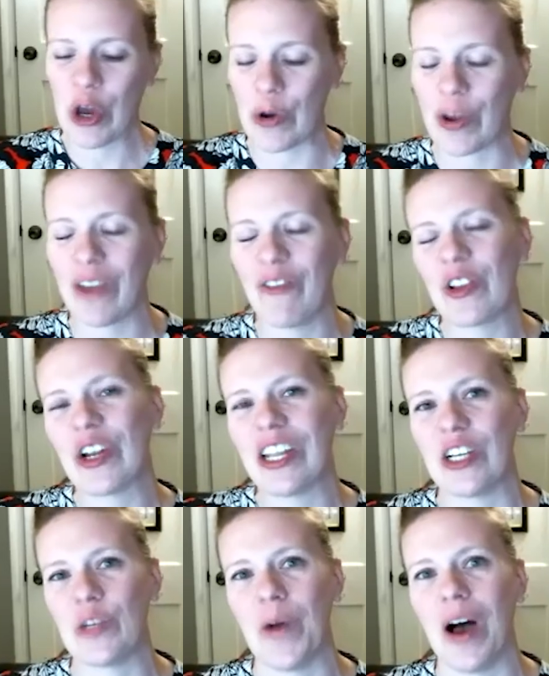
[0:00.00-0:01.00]
who give a little
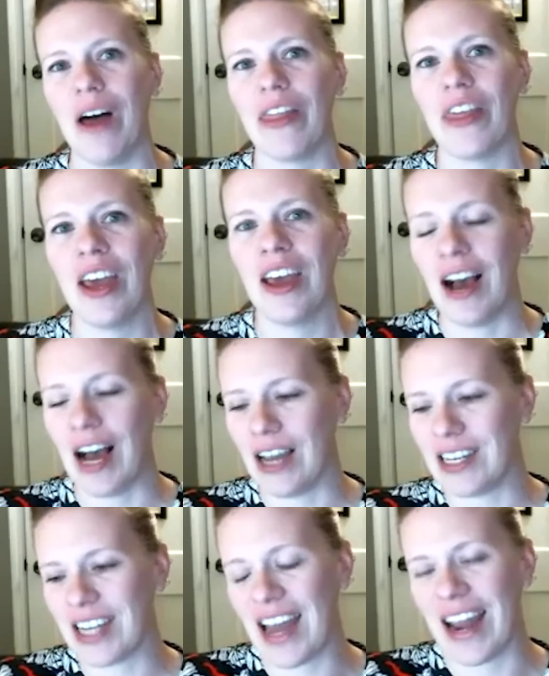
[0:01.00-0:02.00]
each month. Uh,
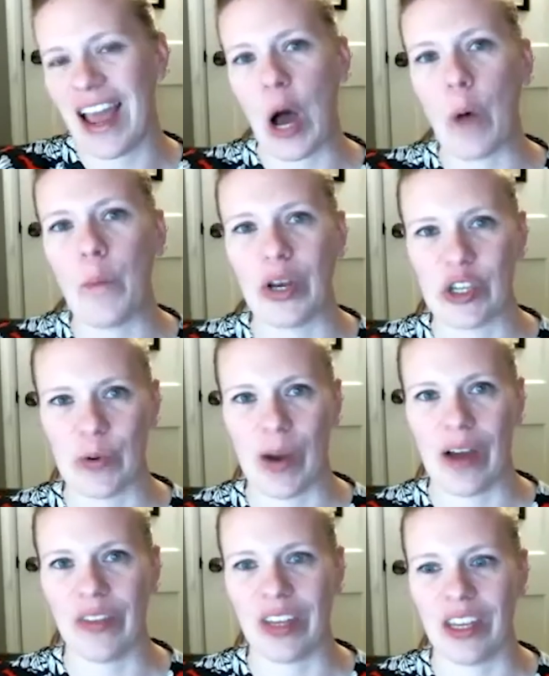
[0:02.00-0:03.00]
to kind of help us
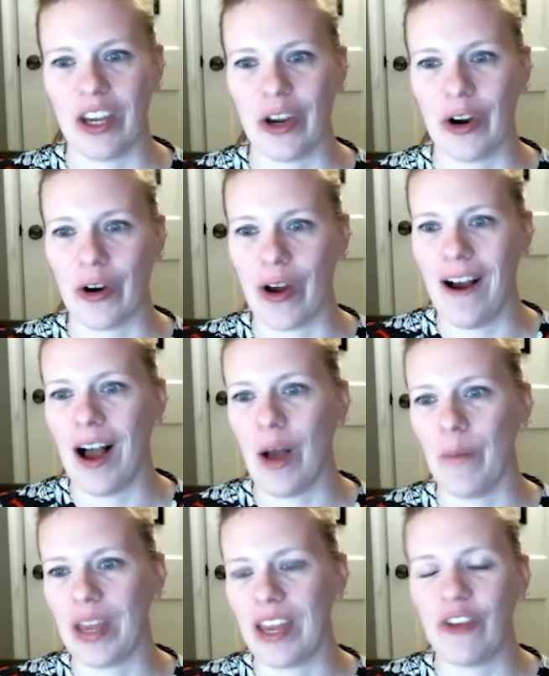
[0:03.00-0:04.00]
throughout the year.
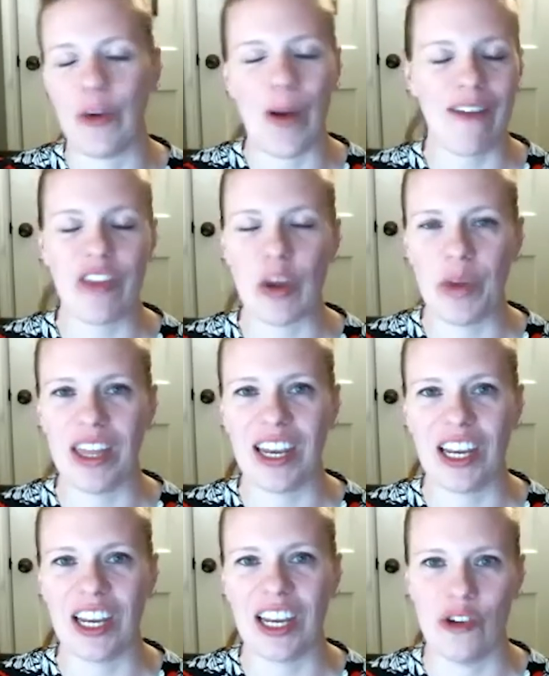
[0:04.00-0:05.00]
Um, if you have the
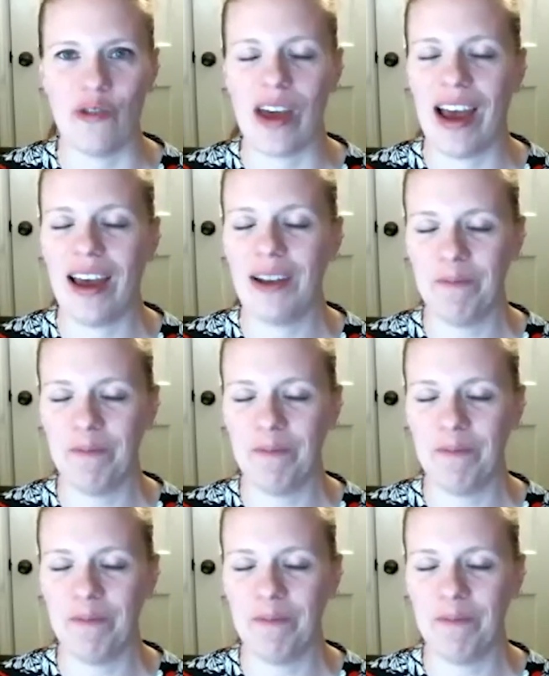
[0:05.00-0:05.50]
ability to do that,